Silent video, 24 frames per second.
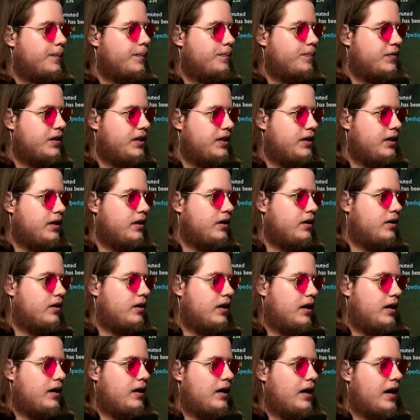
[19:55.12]
here
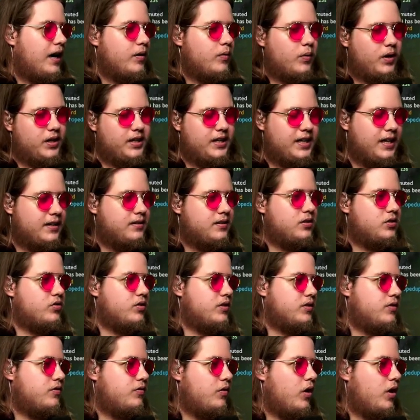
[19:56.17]
I want to get the
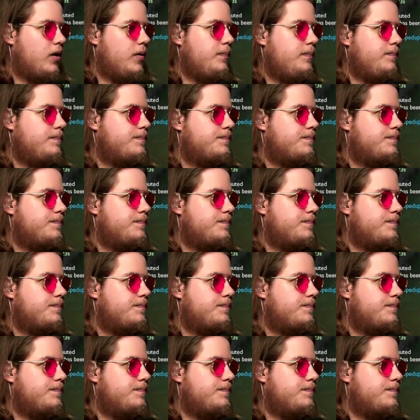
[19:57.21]
transform.